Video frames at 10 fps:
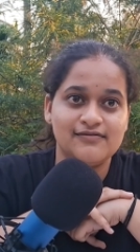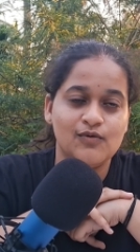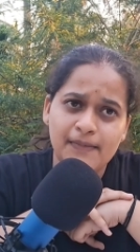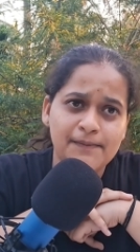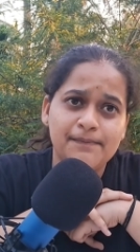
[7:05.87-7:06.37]

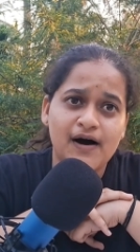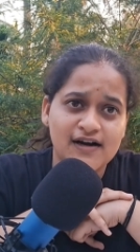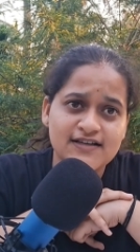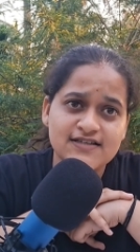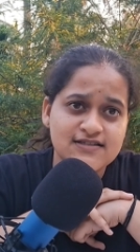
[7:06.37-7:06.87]
But
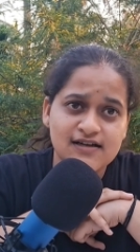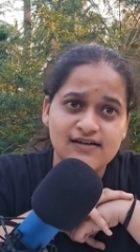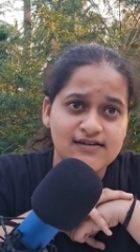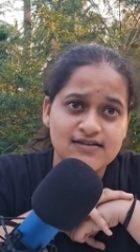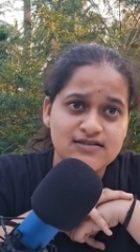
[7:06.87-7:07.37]
Pakistan
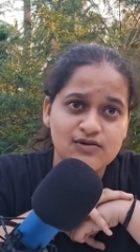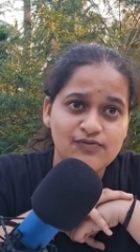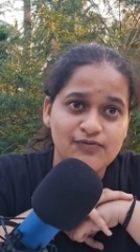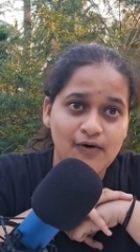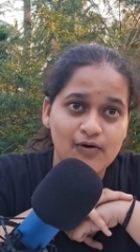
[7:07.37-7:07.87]
does not
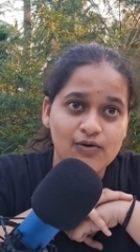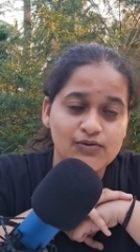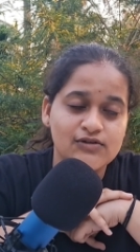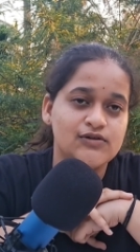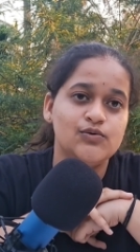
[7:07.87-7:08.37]
follow
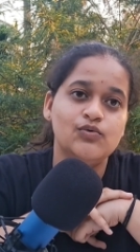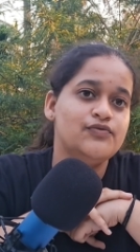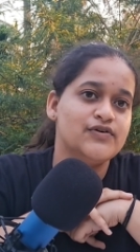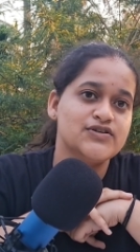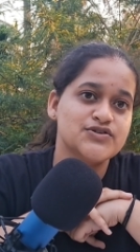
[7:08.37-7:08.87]
the no
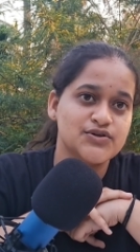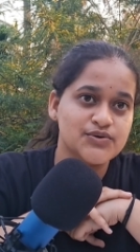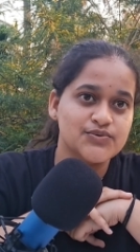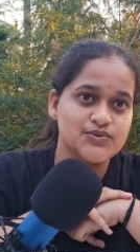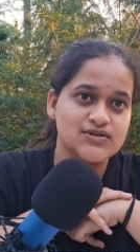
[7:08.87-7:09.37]
first
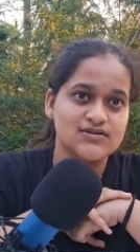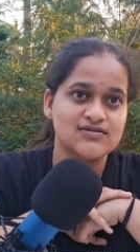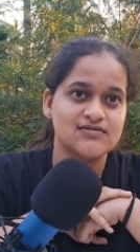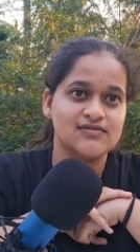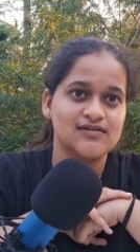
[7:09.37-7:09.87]
use.
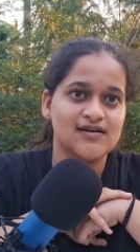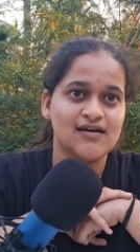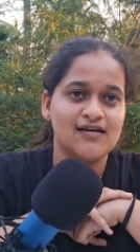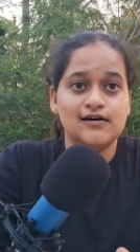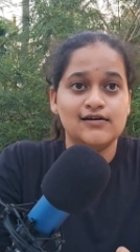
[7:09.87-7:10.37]

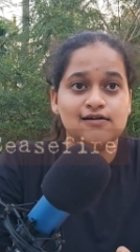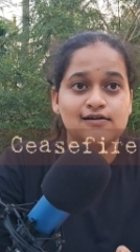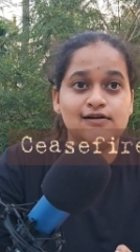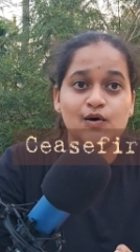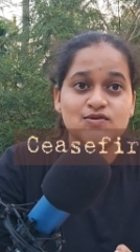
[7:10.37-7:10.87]

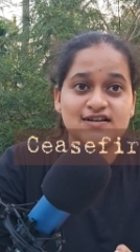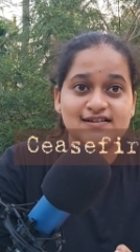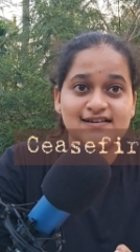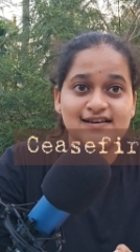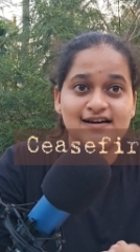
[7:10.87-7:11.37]
Now
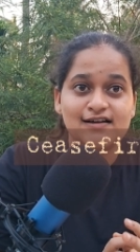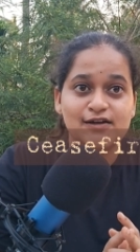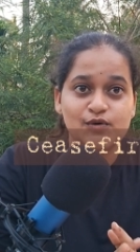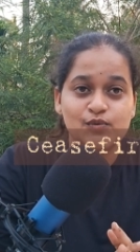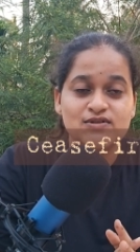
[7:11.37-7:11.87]
suddenly a
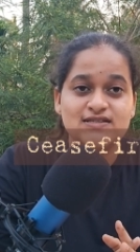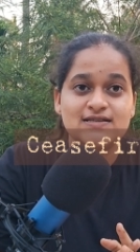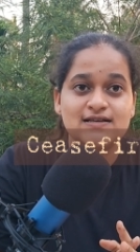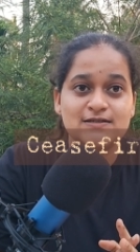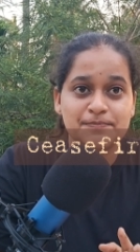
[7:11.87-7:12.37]
news
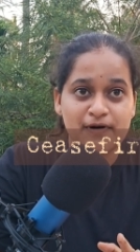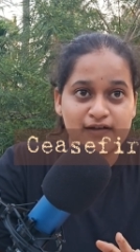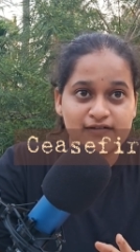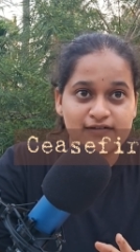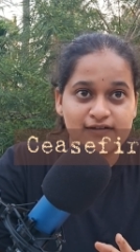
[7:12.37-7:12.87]

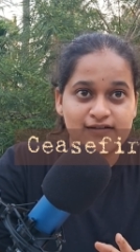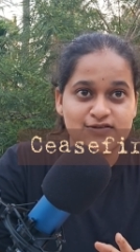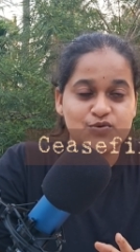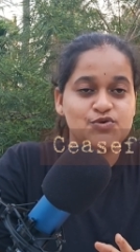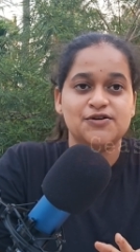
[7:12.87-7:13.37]
spreaded in
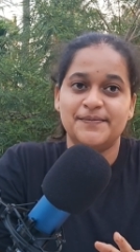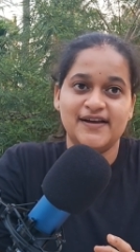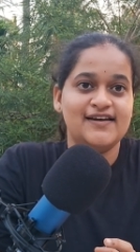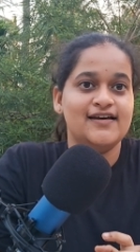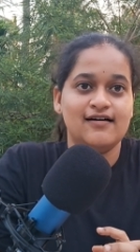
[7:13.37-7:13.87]
social
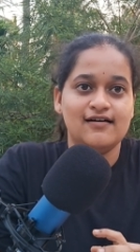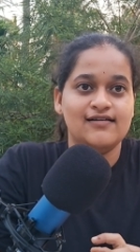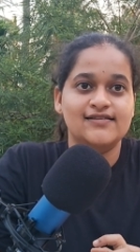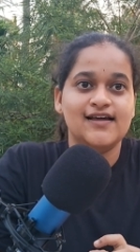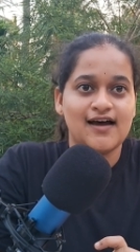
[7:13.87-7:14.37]
media
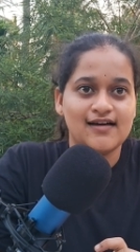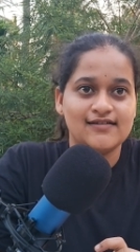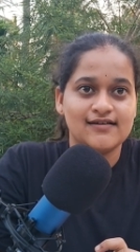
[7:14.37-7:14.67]
that